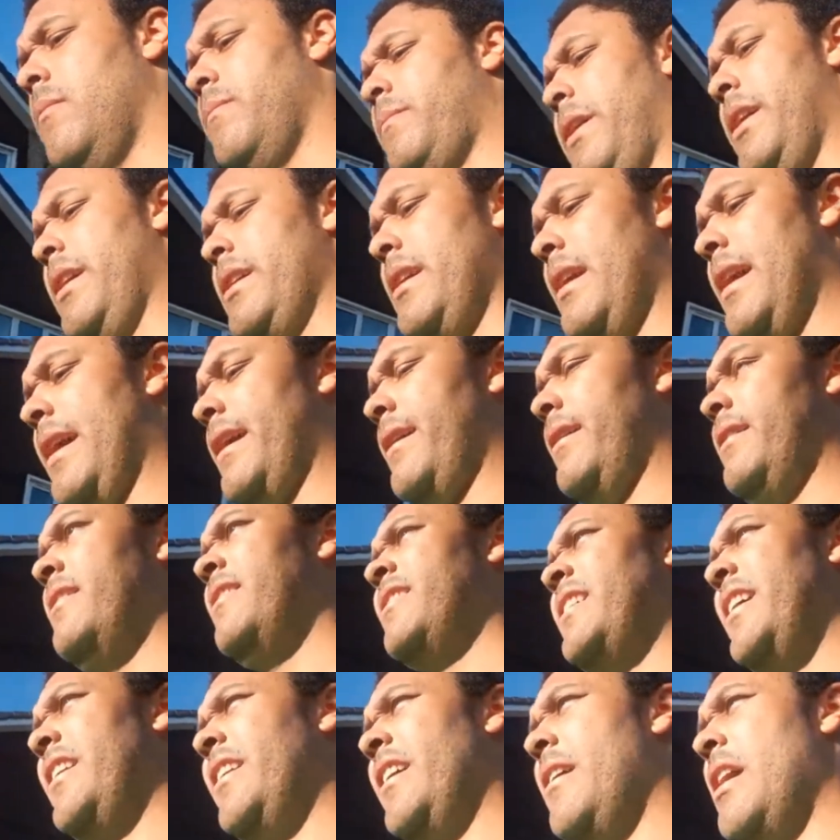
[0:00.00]
But yeah,
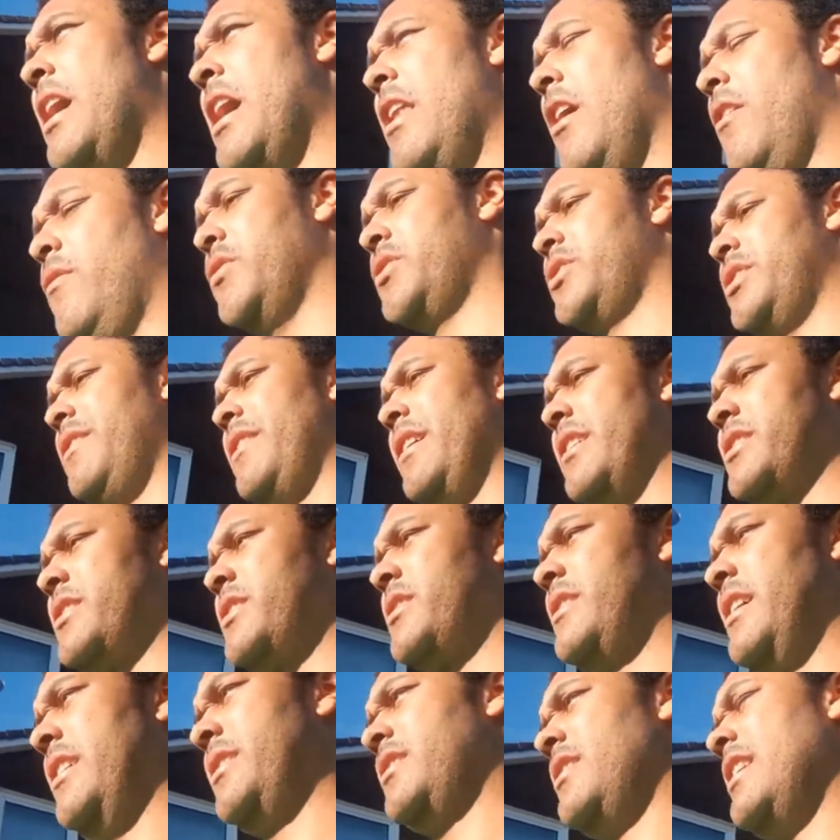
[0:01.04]
and obviously
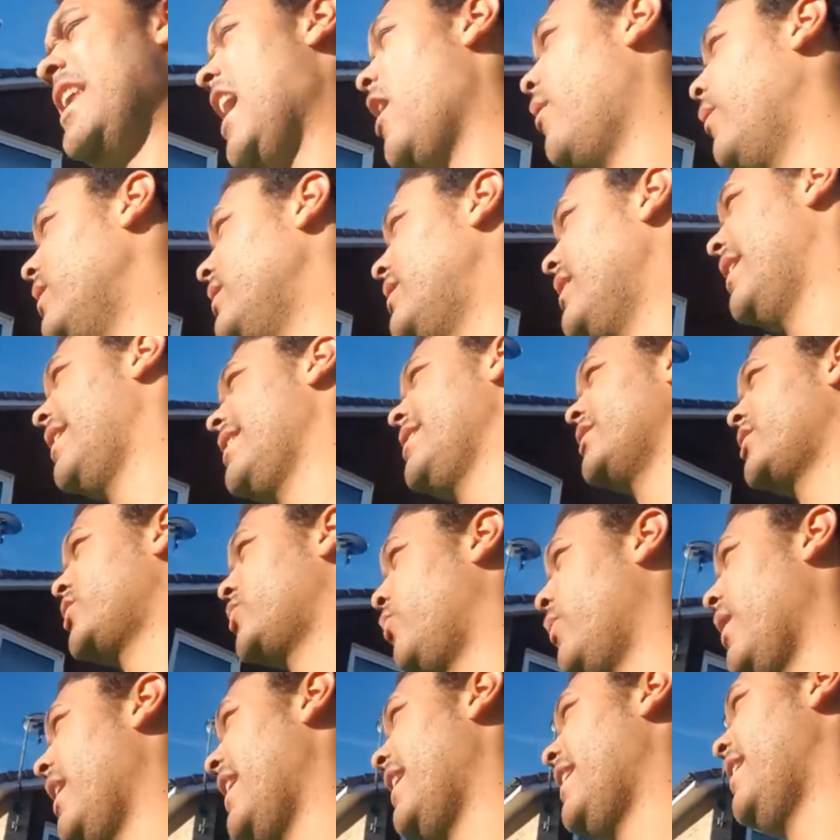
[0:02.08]
there's nowadays
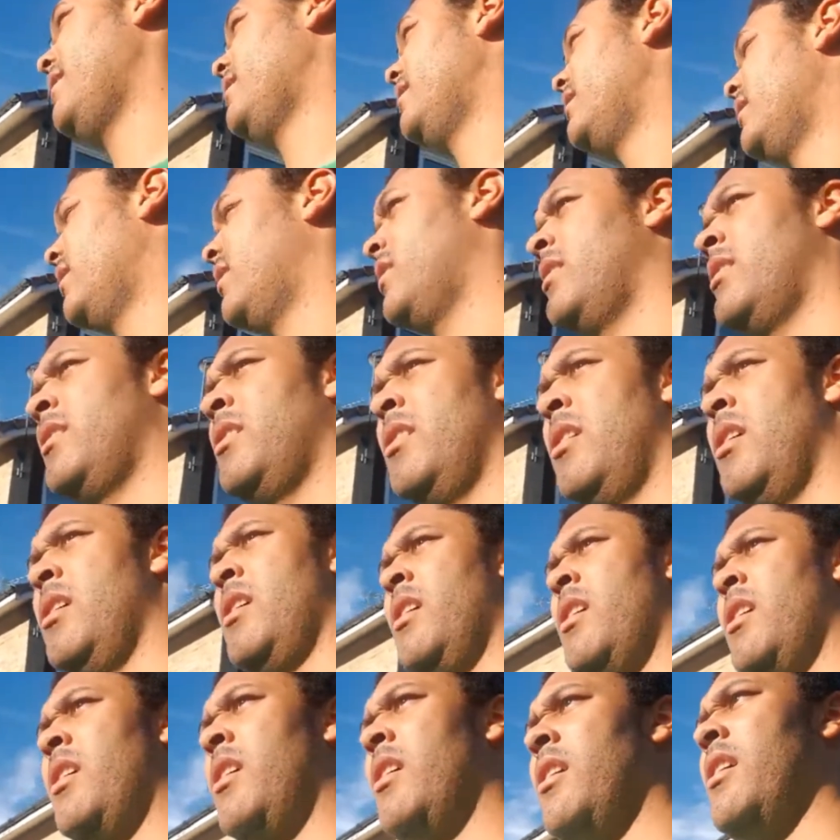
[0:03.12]
where
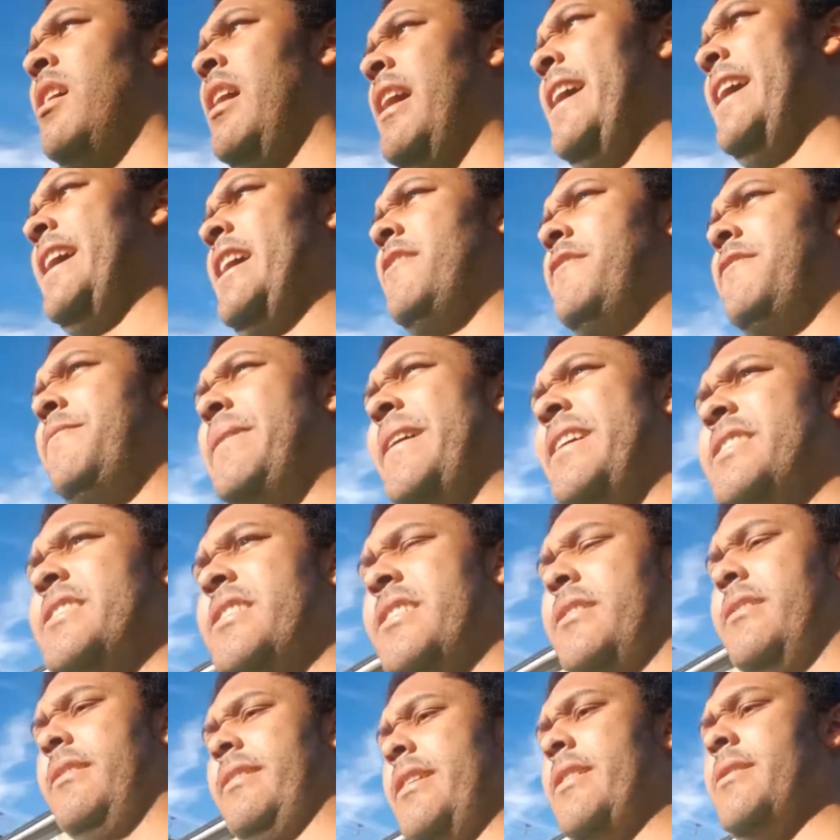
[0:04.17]
I have
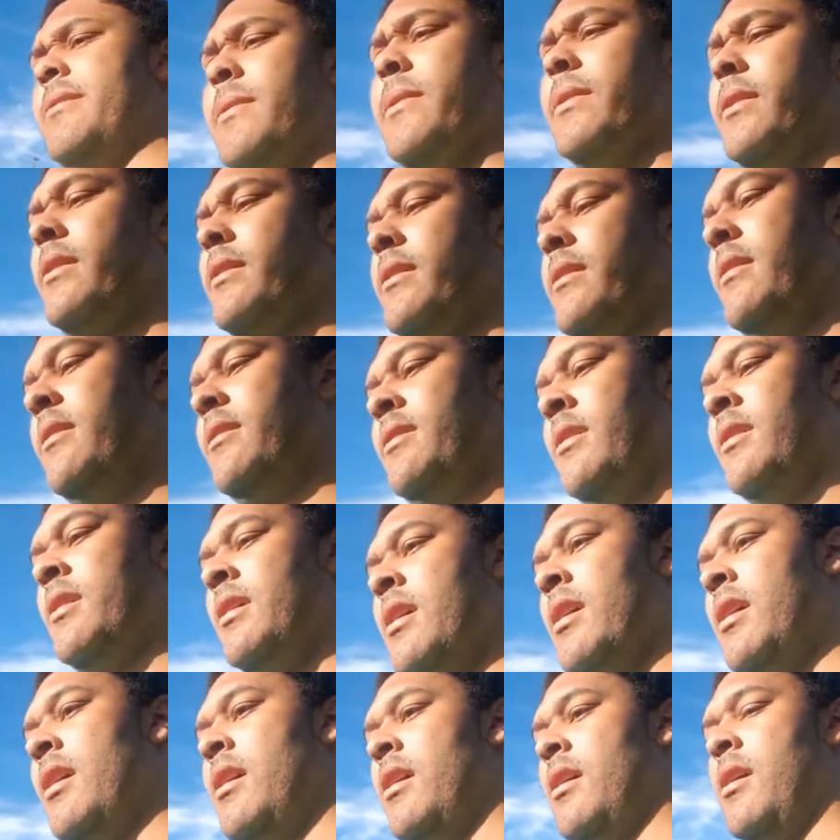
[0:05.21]
basically,
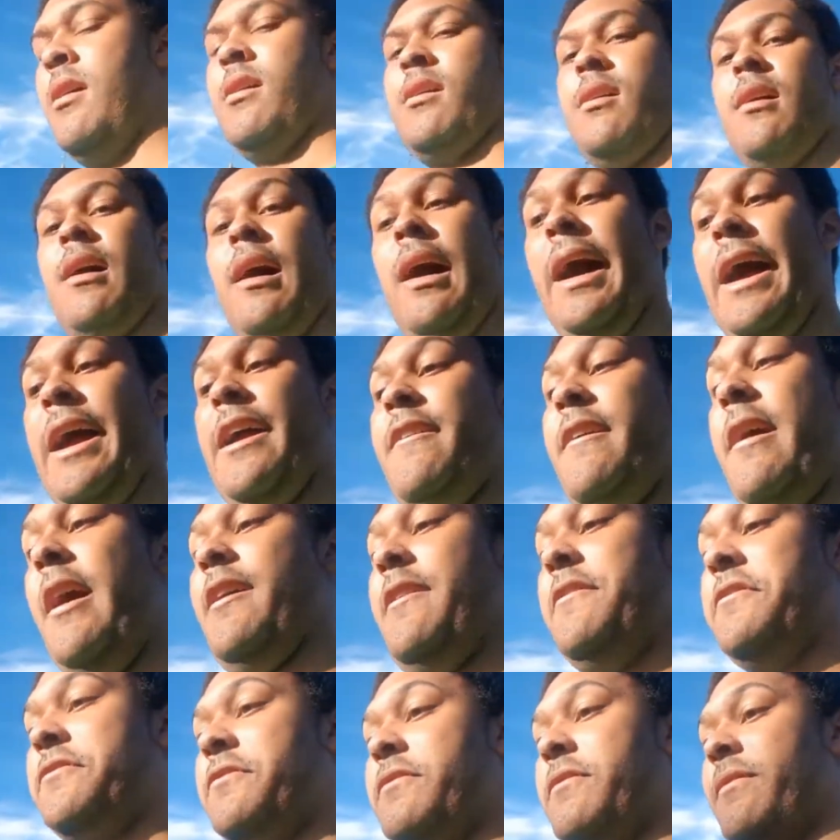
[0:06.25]

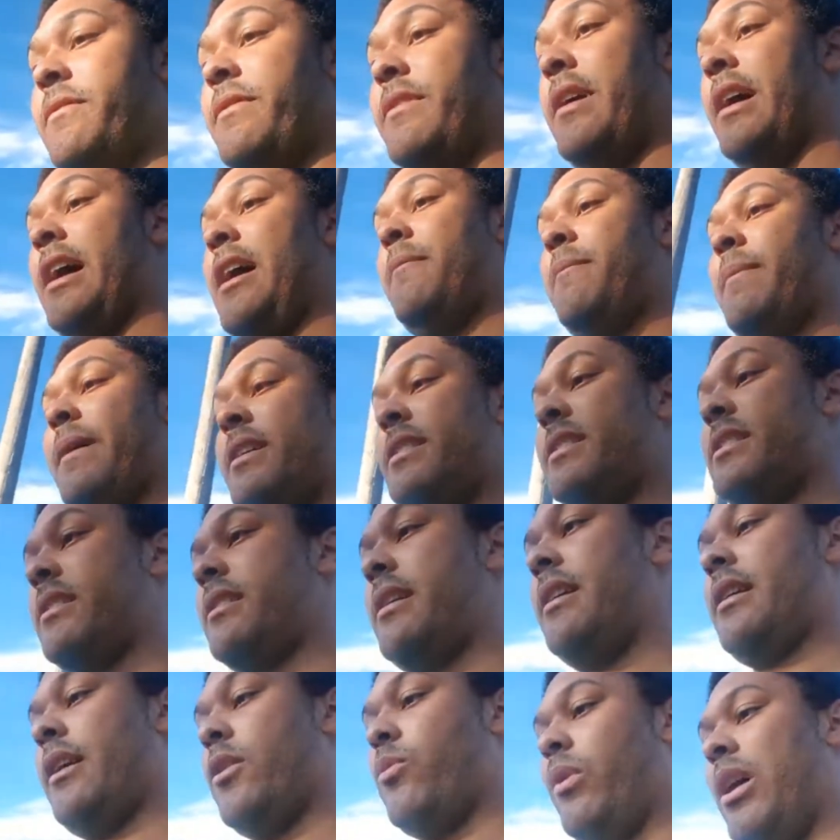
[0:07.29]
I've
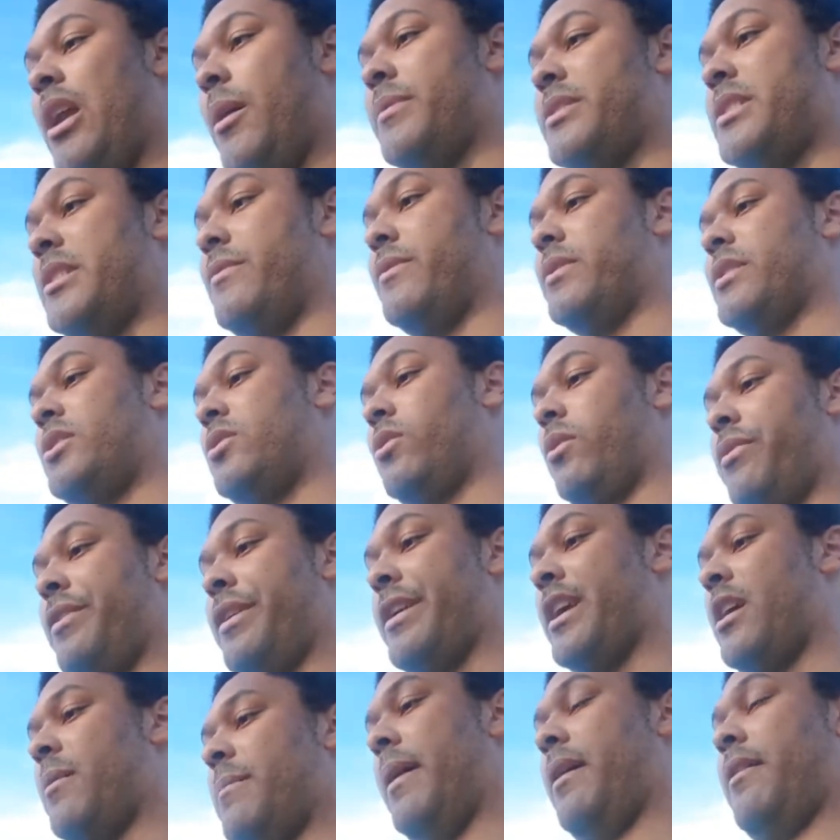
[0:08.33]
basically, like, while I was even still
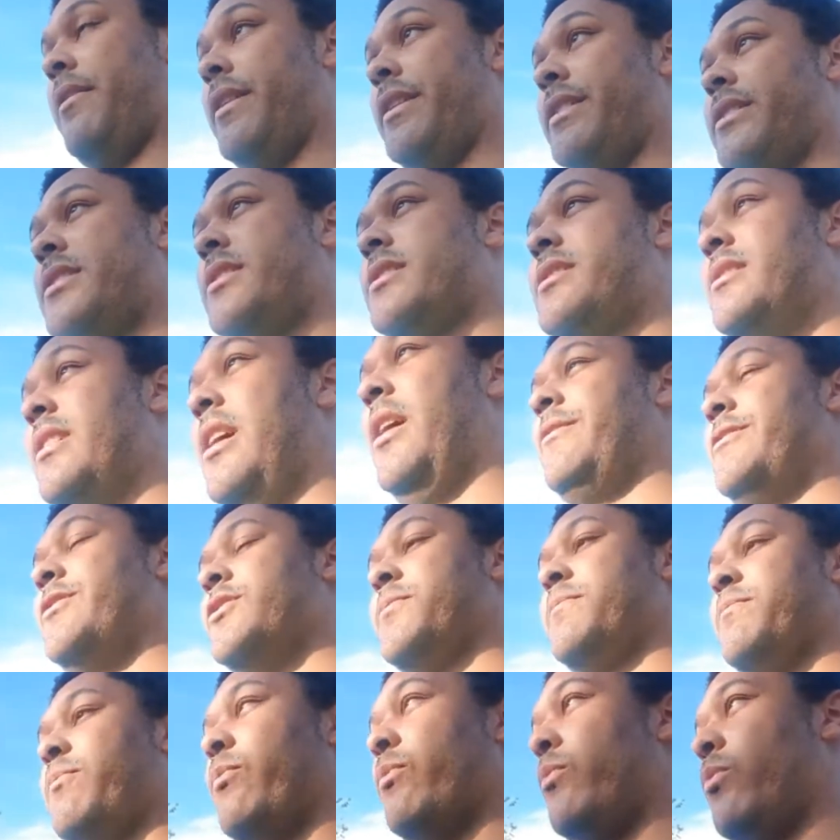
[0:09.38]
thinking about this,
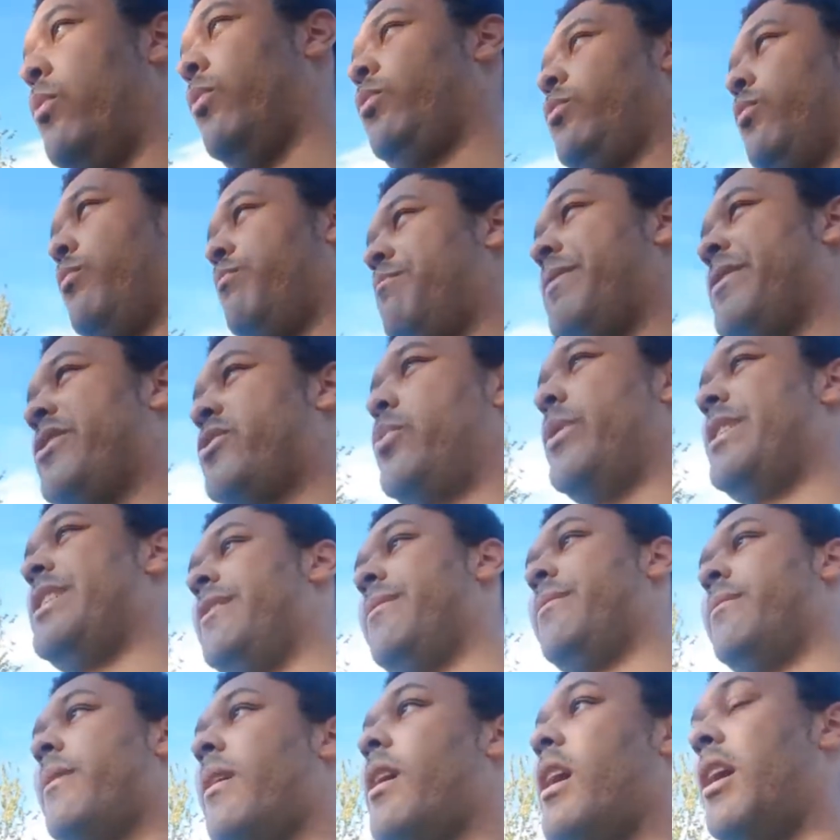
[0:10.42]
and
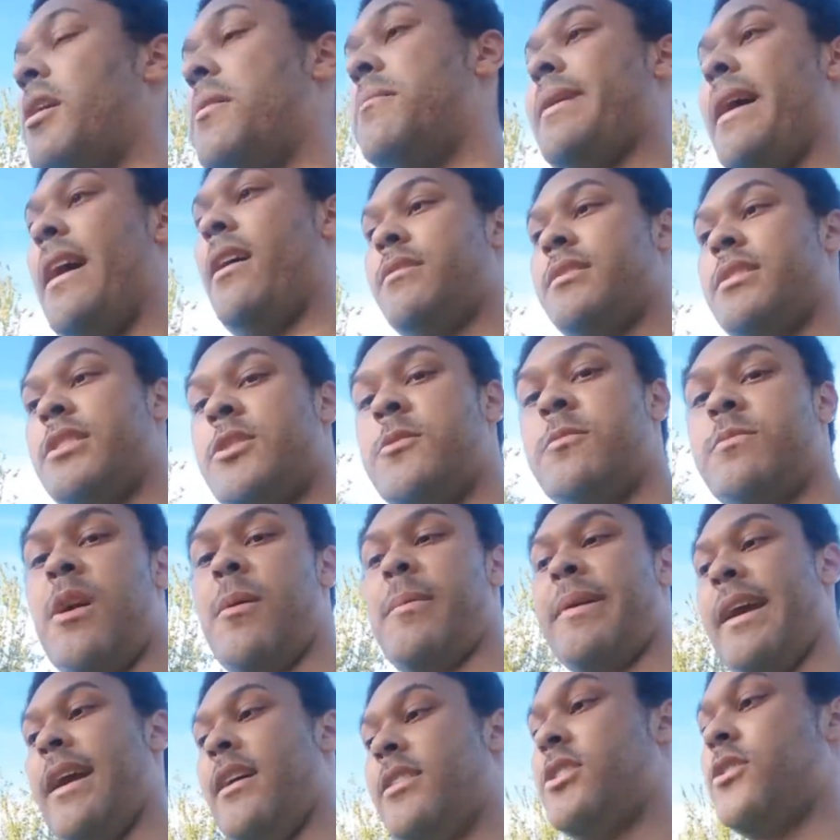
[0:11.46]
between Unbounded
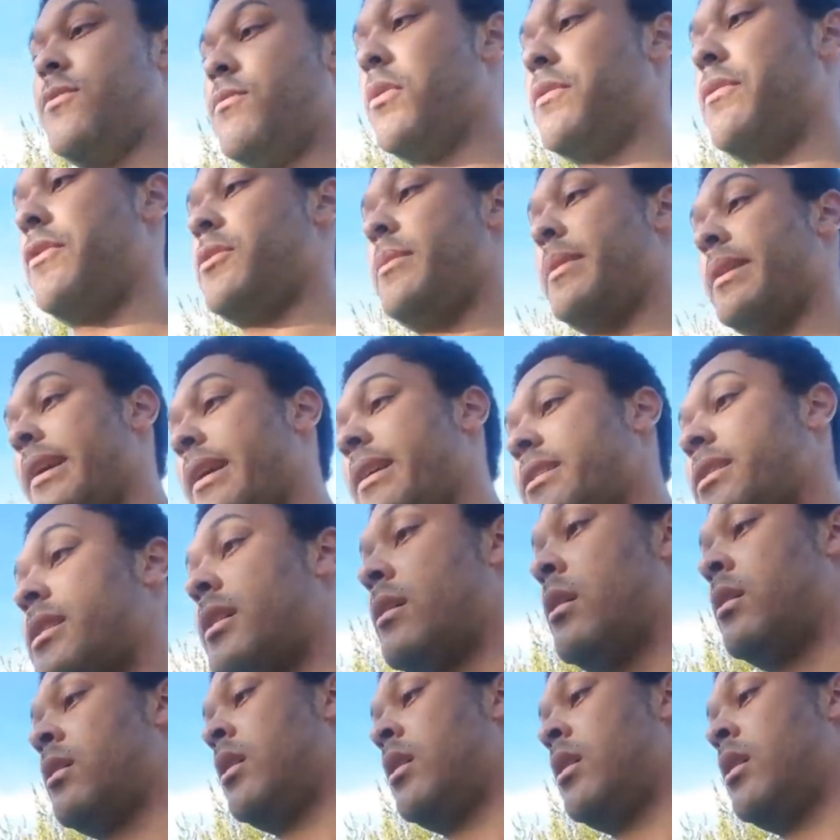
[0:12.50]
coming out and reviewing it,